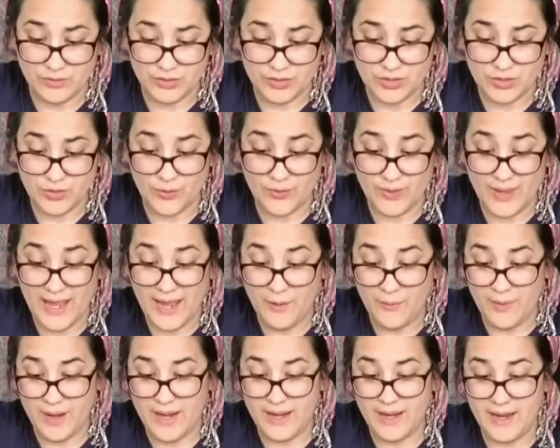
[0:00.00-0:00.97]
so that
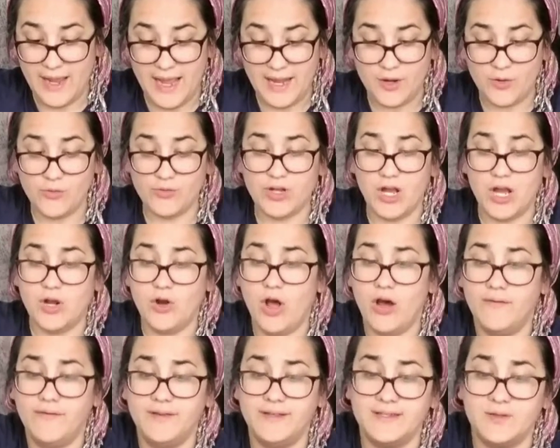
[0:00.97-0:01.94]
way I don't cut
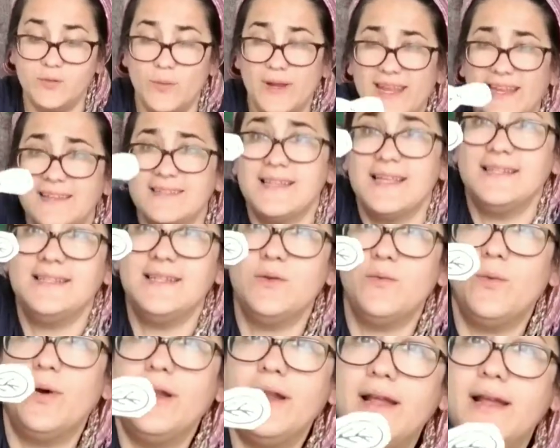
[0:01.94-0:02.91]
off his wings. I didn't
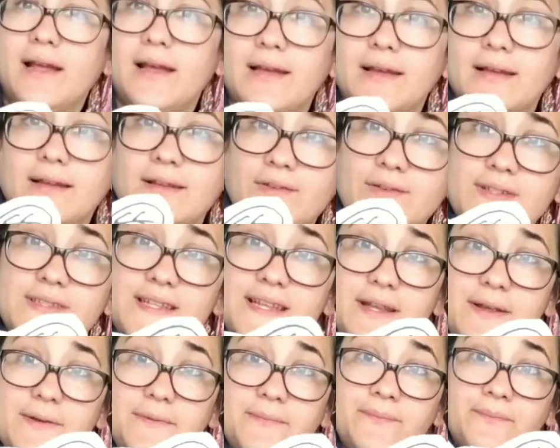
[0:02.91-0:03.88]
want, you
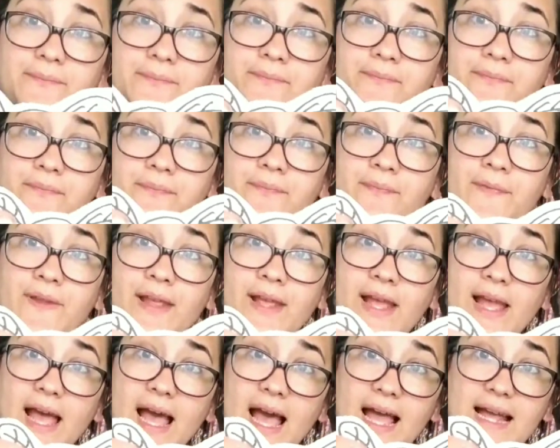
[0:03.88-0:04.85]
see,
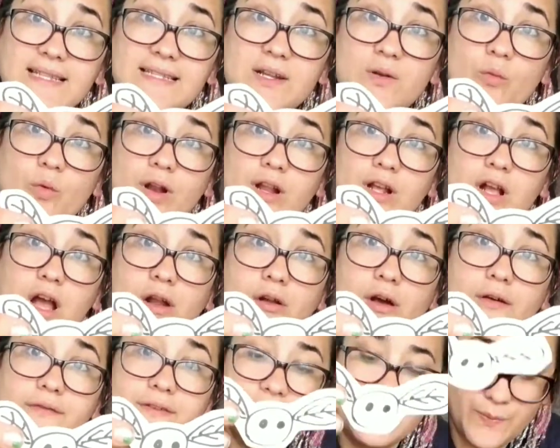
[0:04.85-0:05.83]
I didn't want to cut
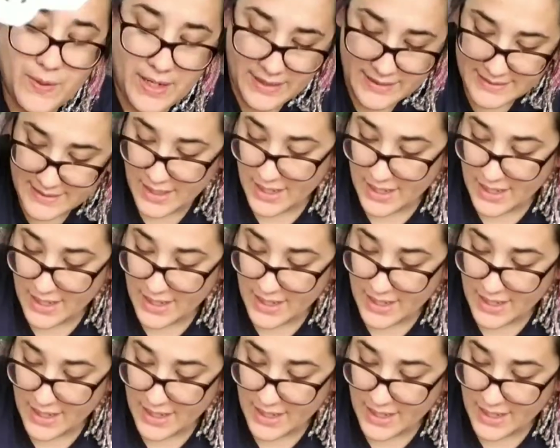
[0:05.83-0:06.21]
off his wings.